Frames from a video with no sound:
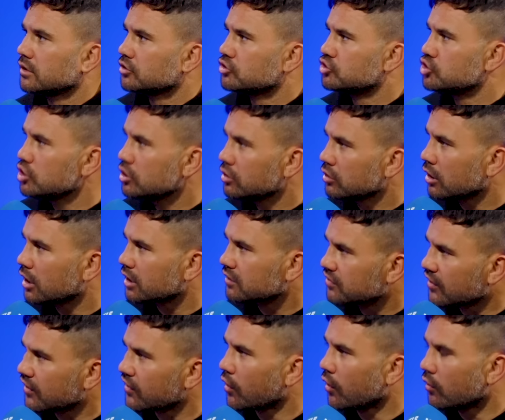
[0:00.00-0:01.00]
do you like
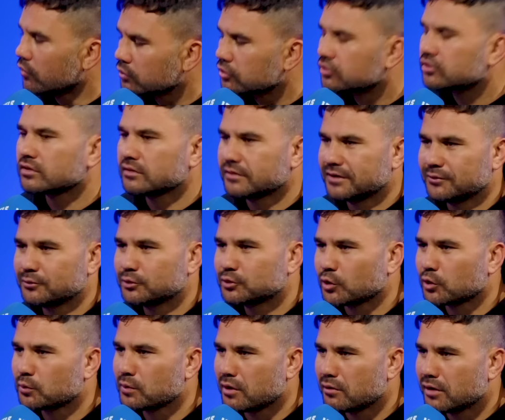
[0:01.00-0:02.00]
the long we're
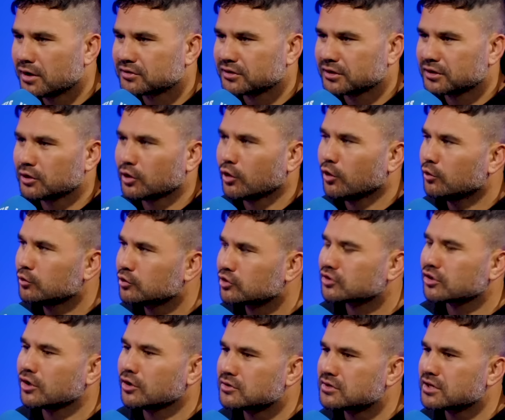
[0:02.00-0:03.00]
talking about wrestling long,
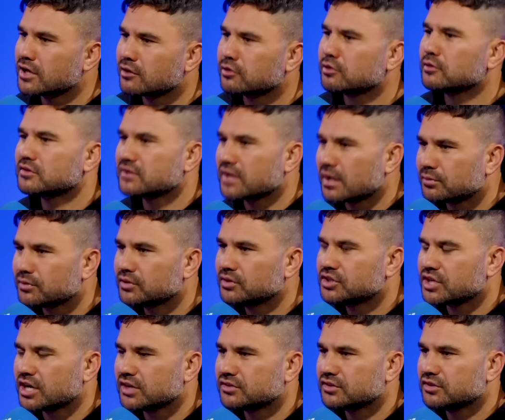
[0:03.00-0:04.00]
slow death that's happened to
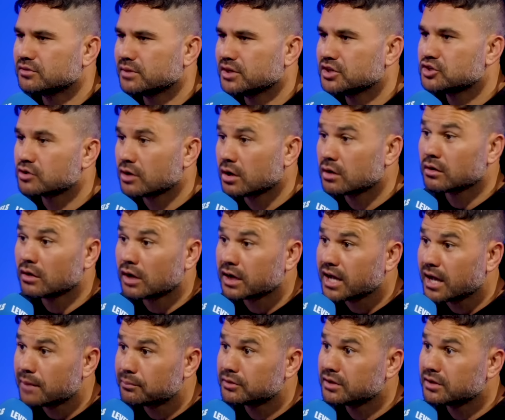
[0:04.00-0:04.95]
Jason Demetrio like happened